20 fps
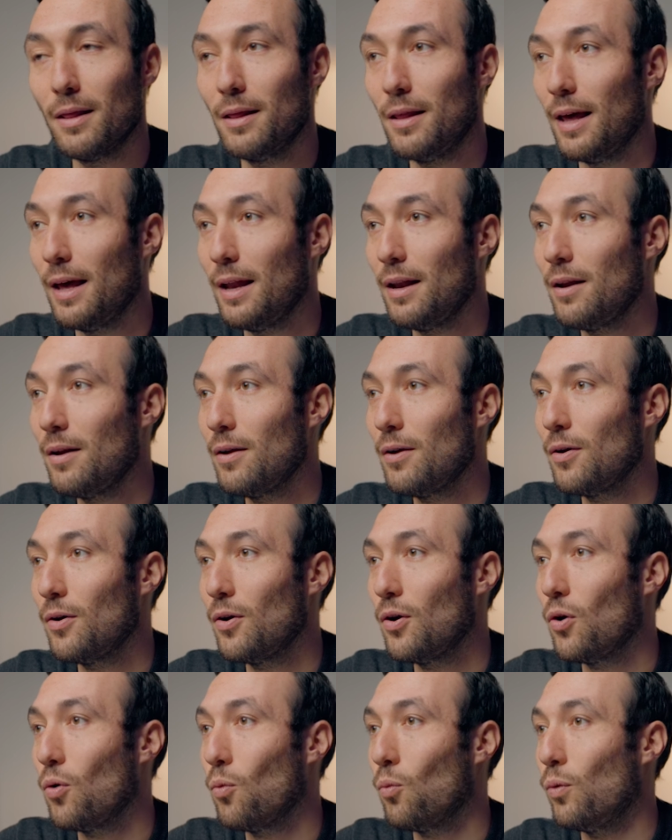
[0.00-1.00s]
Then
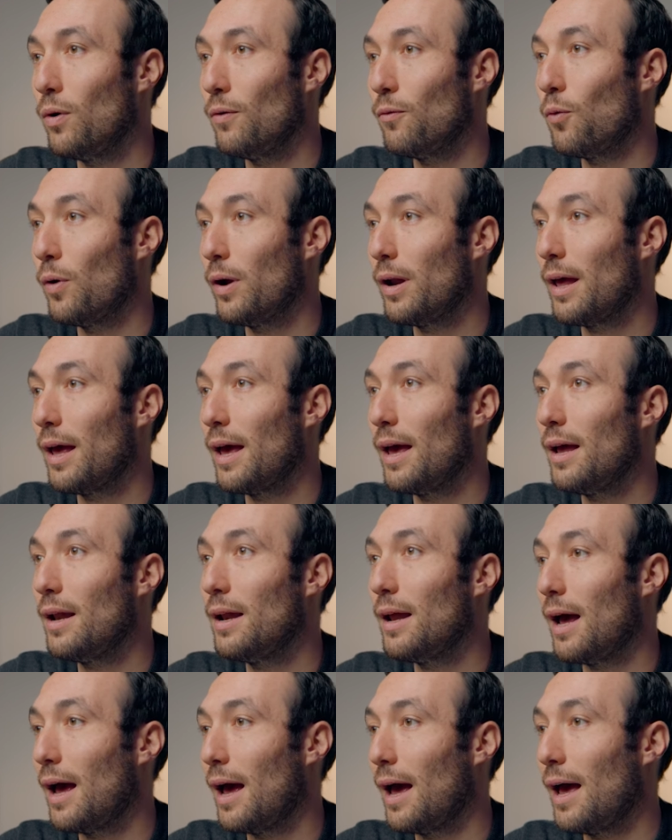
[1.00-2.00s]
we've went
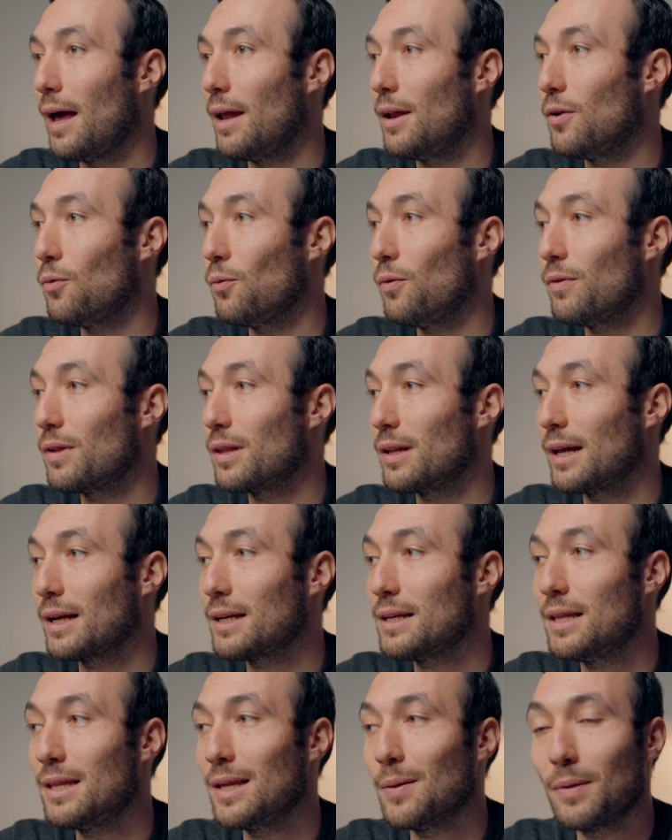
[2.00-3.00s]
ahead and we've
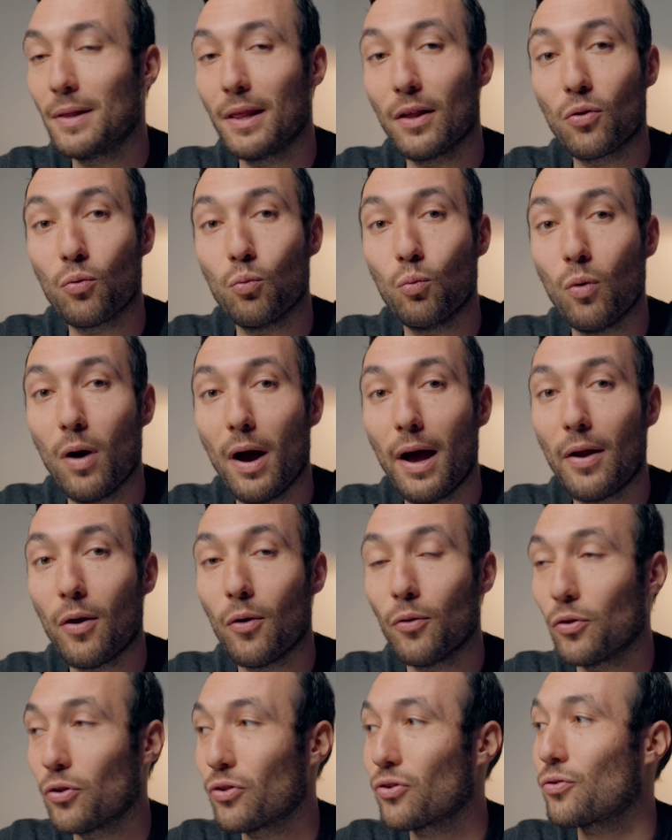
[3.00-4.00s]
selected something that's white
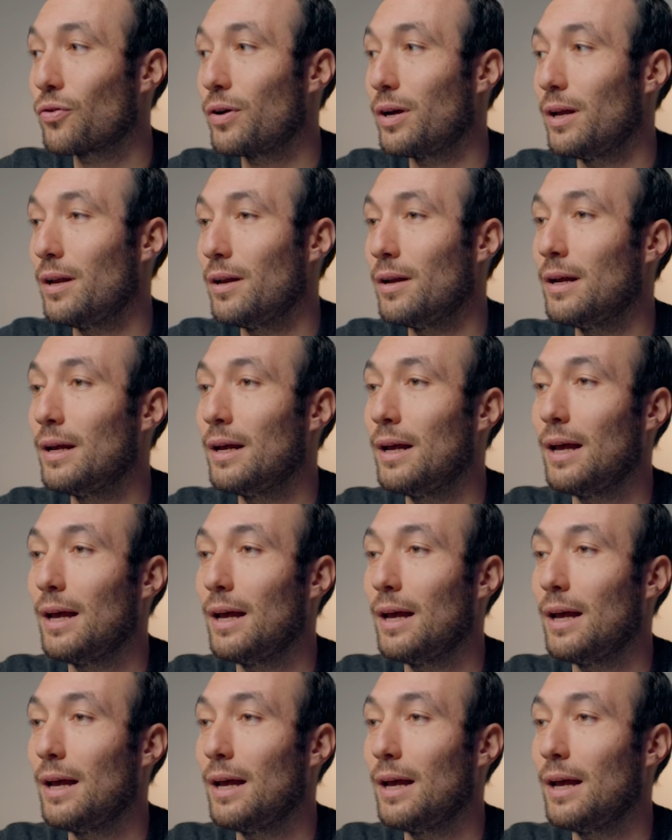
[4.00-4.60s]
on the screen.